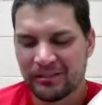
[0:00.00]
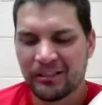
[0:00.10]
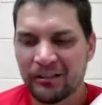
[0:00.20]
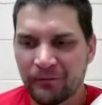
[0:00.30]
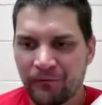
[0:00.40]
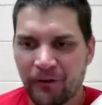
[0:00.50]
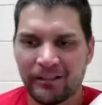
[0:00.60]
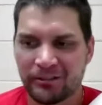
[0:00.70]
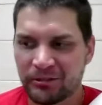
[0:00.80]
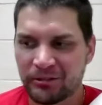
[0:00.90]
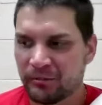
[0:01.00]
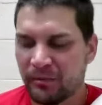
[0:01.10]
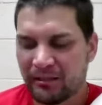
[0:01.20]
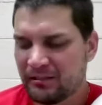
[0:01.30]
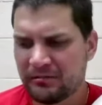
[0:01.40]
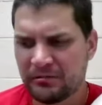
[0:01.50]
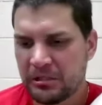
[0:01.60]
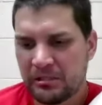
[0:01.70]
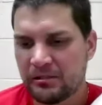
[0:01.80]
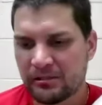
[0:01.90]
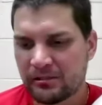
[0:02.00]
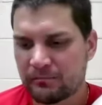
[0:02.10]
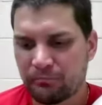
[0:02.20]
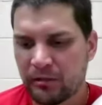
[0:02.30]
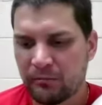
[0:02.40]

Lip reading: a little funny too, but it's just pretty